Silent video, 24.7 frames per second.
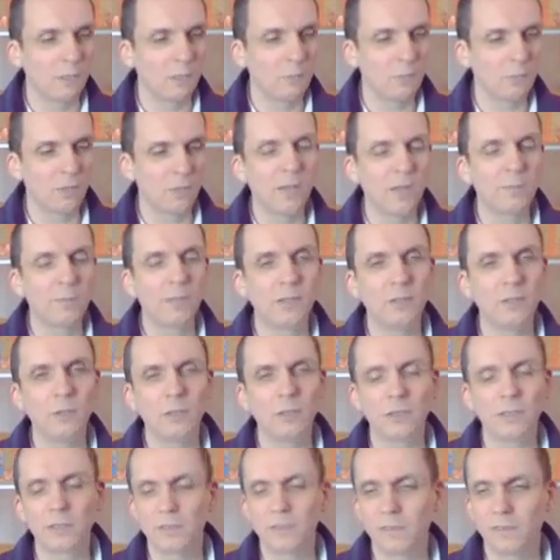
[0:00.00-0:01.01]
Brahma,
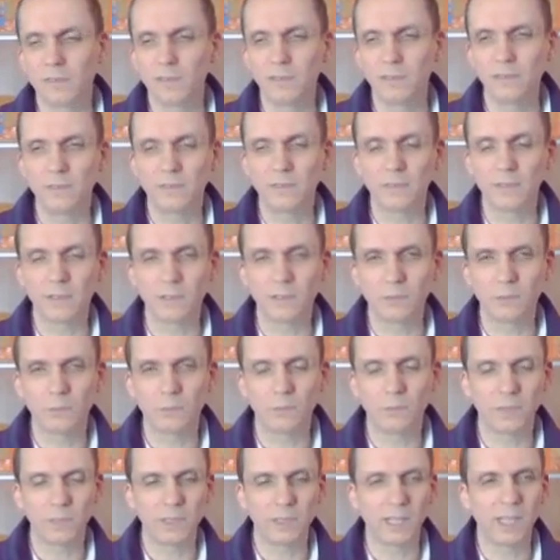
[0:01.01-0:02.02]
look,
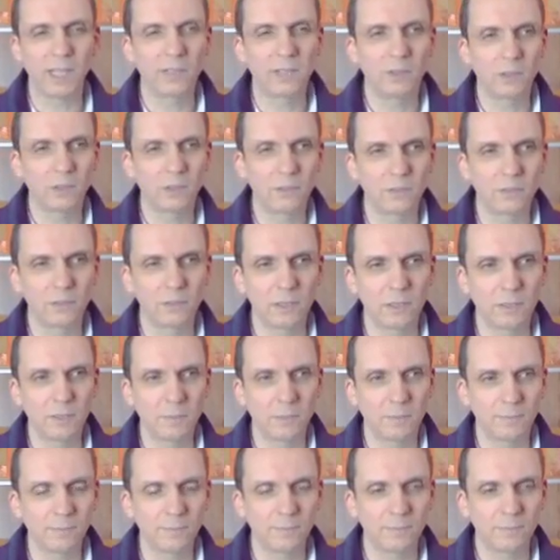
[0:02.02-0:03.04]
we cannot
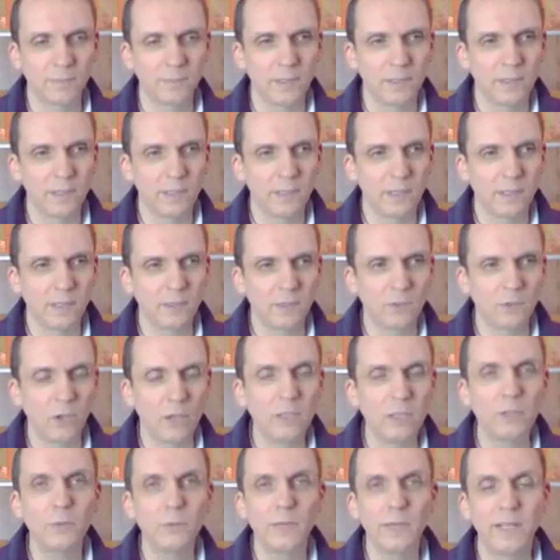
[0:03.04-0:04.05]

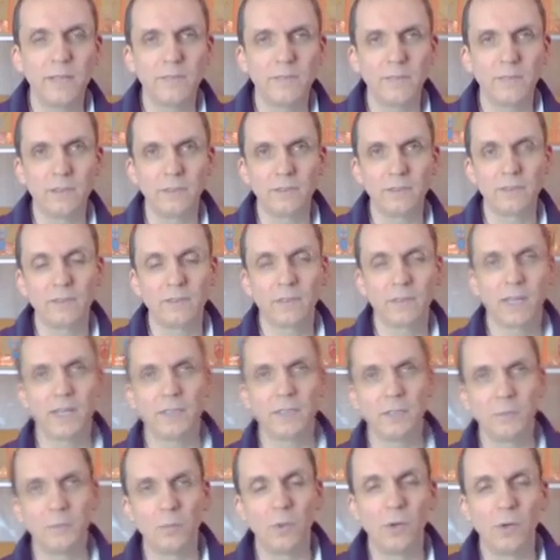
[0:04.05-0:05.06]
tolerate this
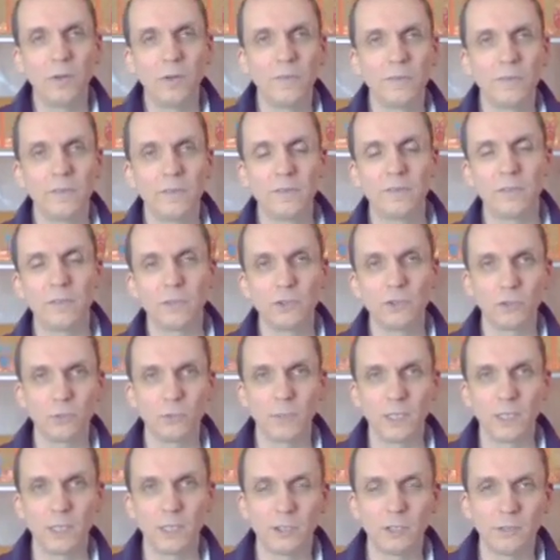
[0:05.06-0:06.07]
anymore, this
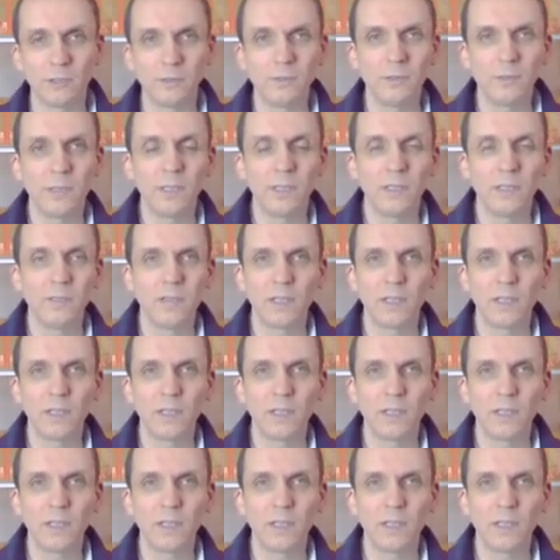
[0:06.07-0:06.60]
situation.